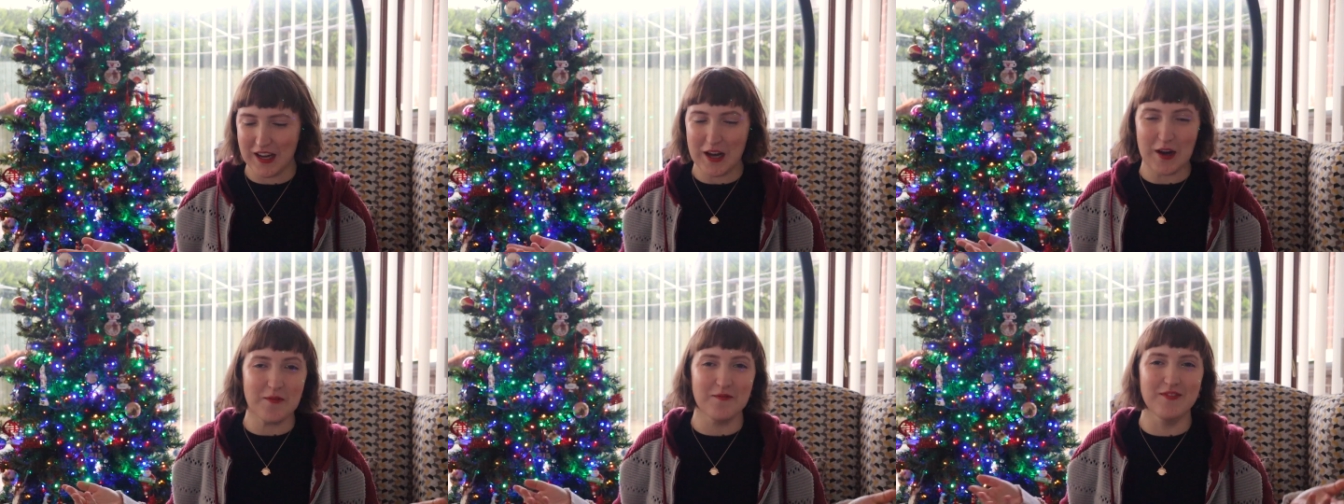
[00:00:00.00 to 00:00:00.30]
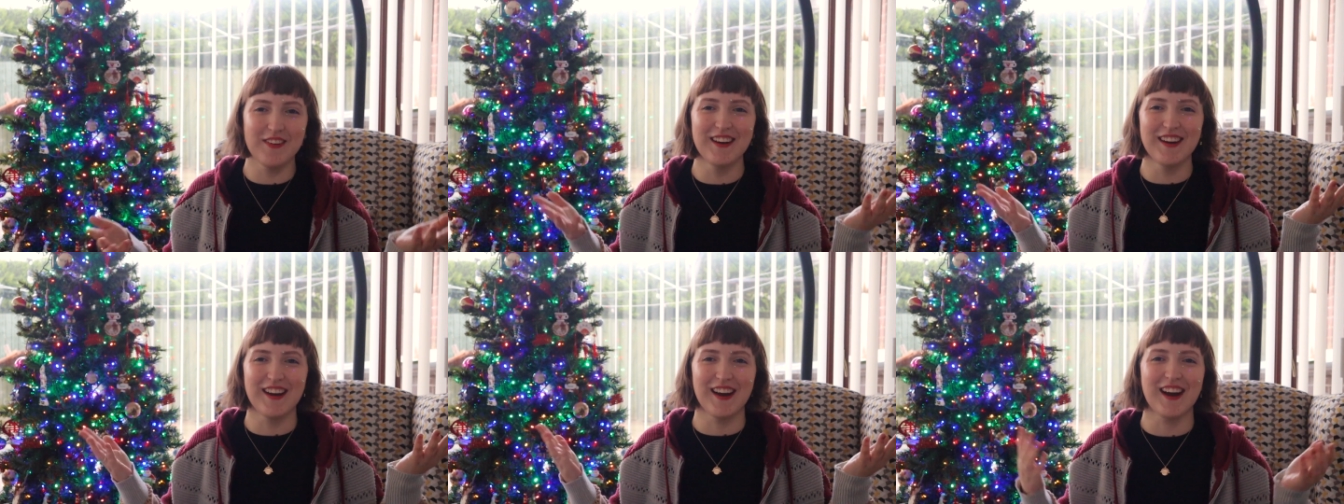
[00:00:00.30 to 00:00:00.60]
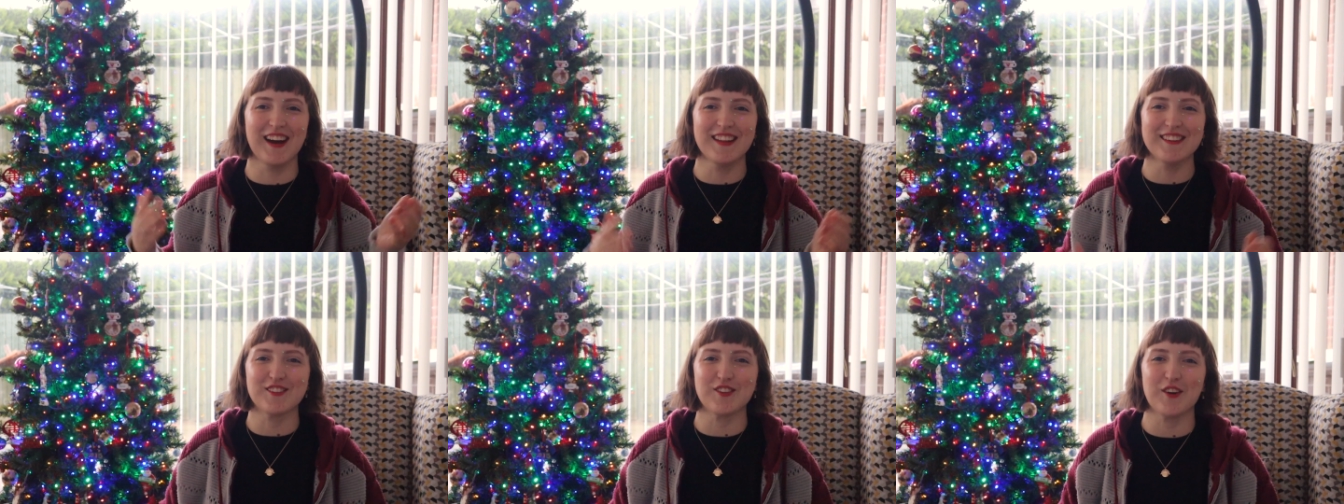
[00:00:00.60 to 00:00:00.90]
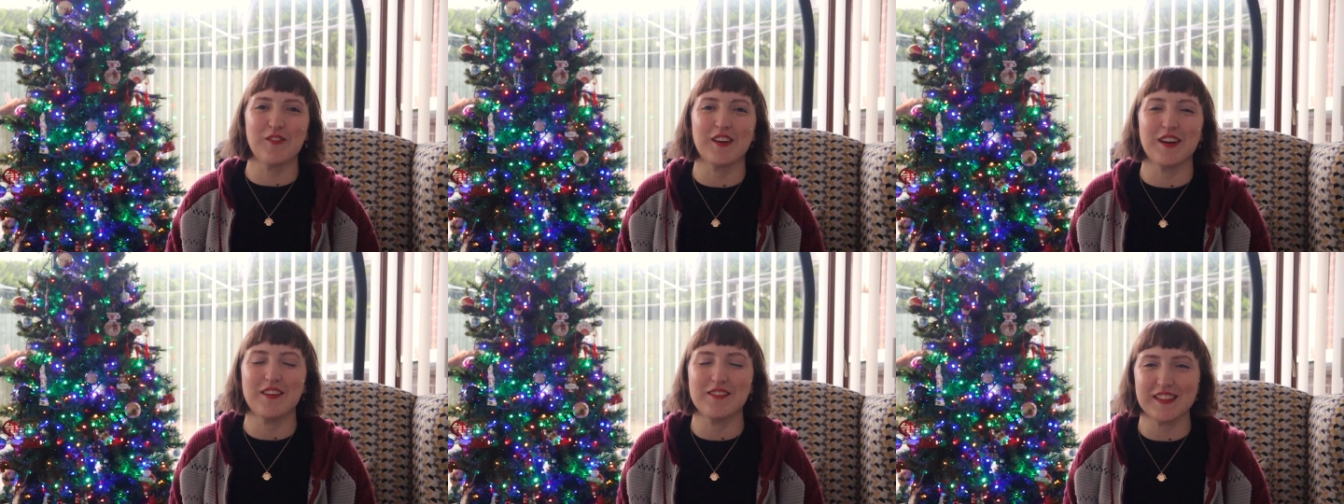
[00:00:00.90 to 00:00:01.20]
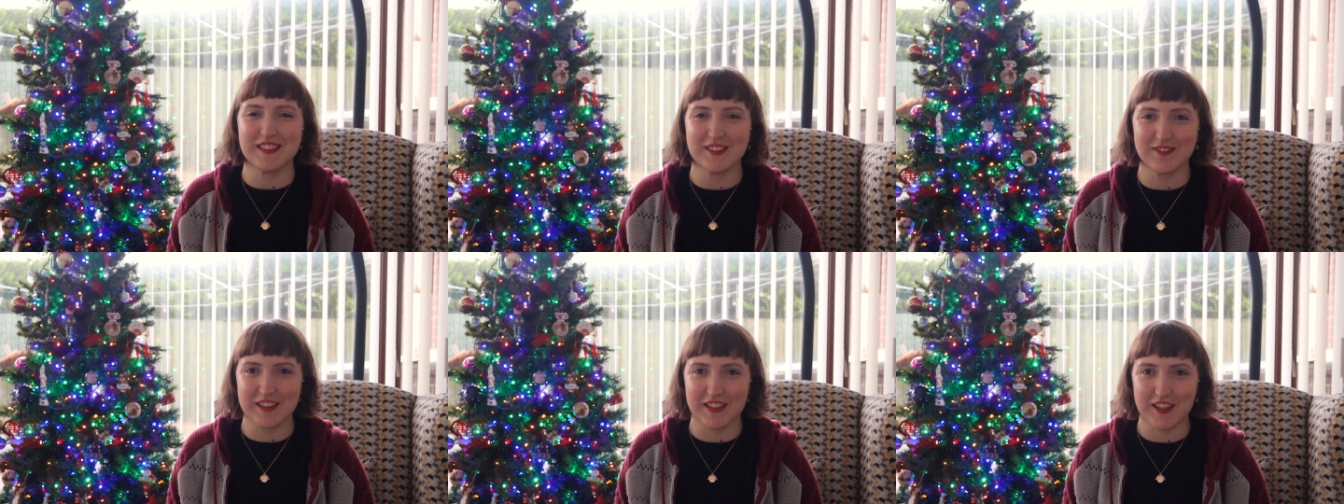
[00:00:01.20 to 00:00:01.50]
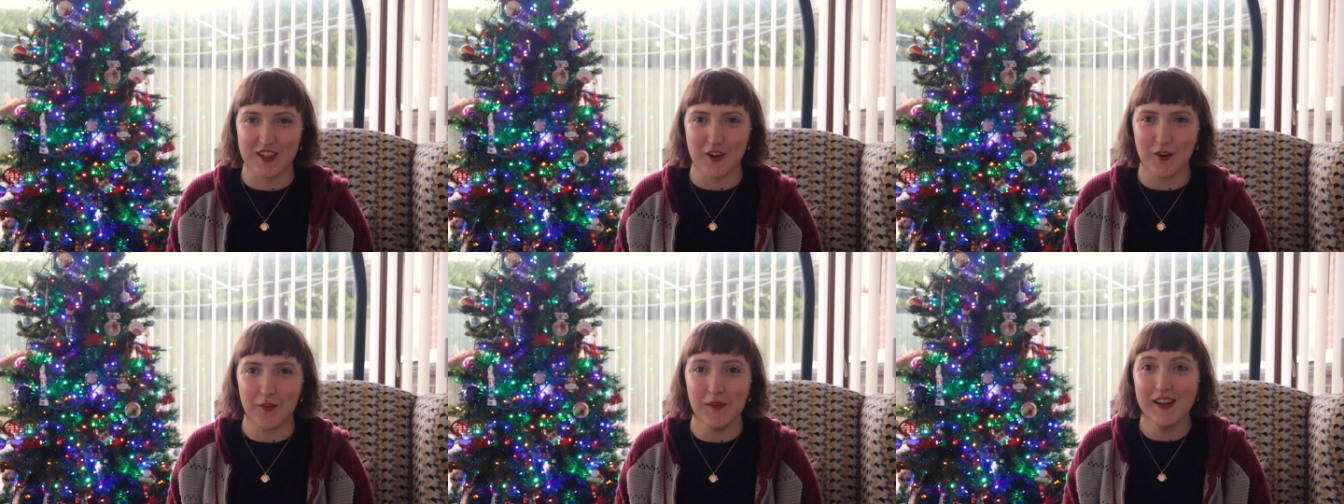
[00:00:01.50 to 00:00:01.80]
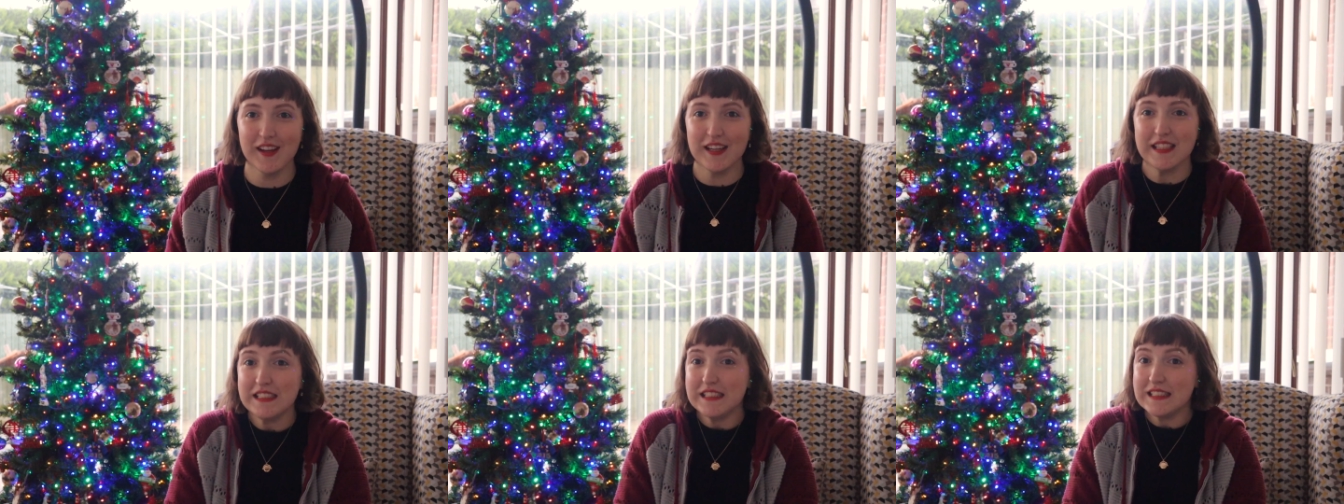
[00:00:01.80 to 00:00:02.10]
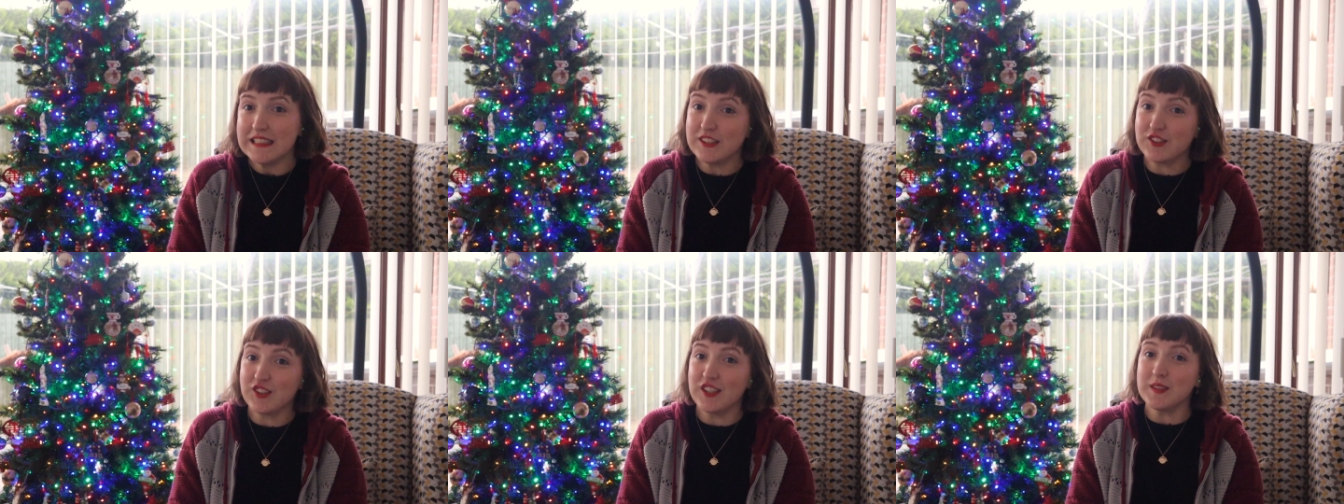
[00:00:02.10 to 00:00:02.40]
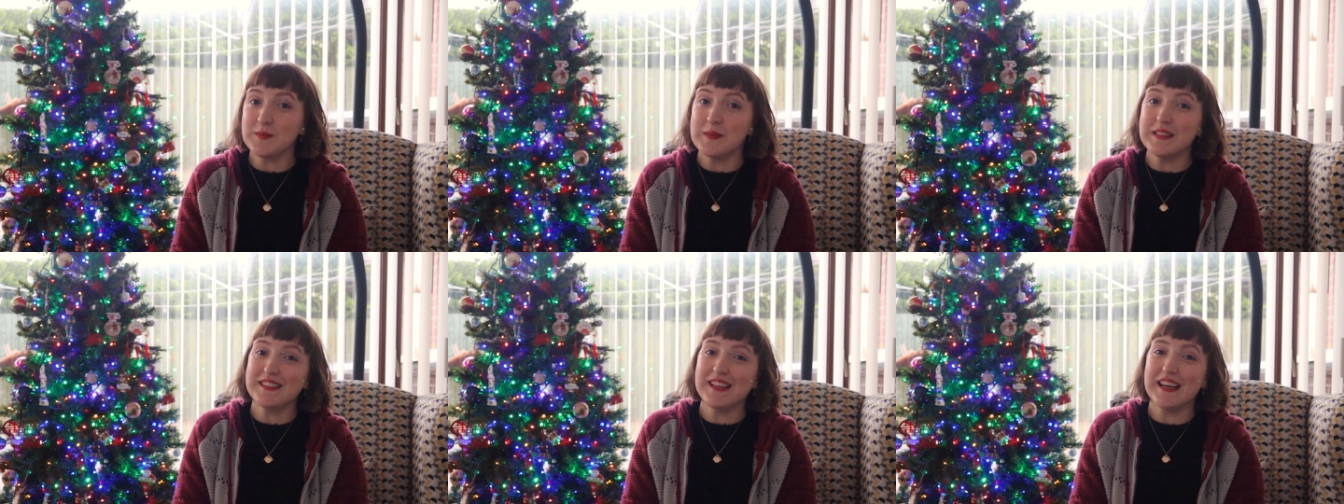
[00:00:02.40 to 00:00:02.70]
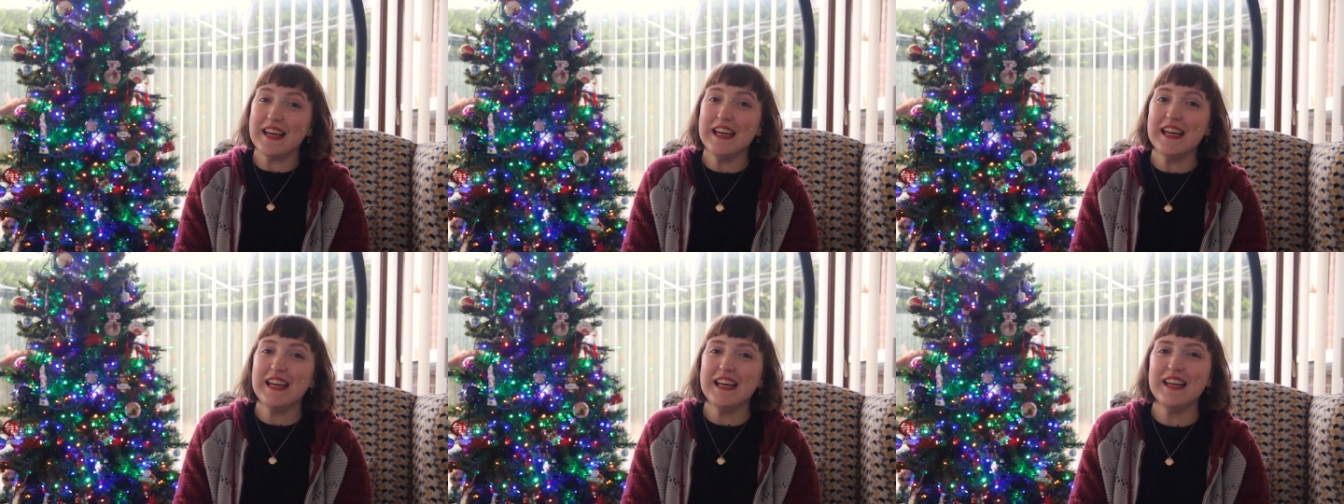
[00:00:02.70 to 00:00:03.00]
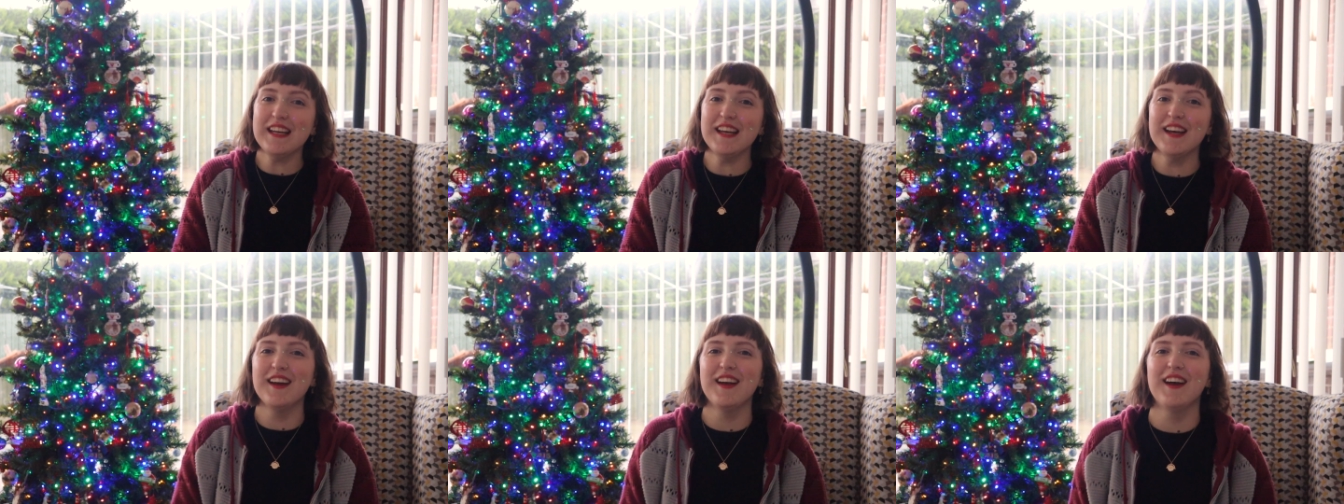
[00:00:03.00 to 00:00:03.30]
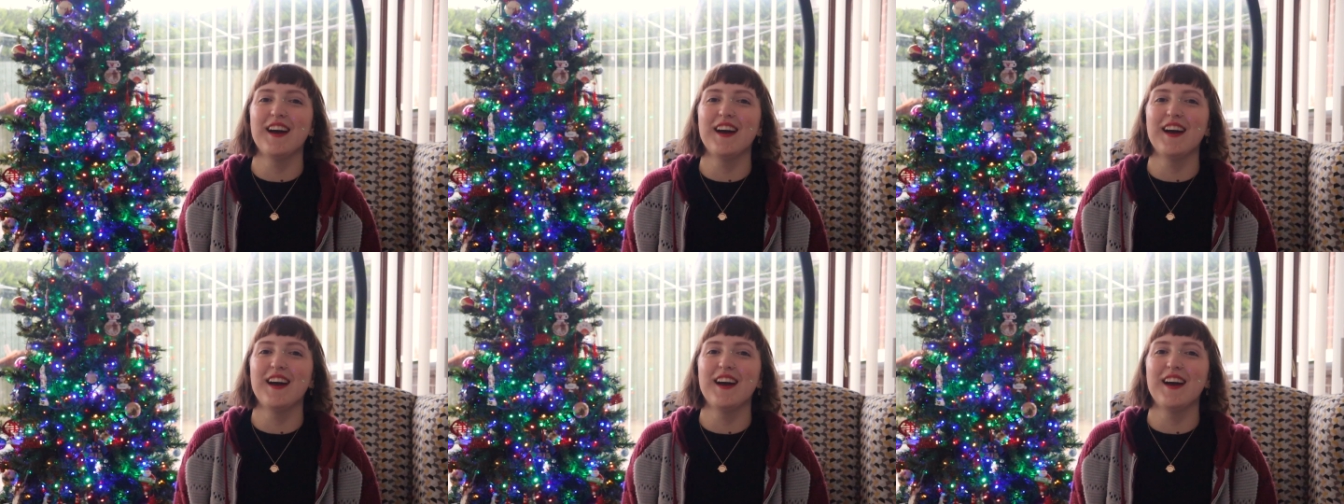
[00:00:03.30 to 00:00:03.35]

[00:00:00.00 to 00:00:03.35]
And the topic of this video is Christmas Day.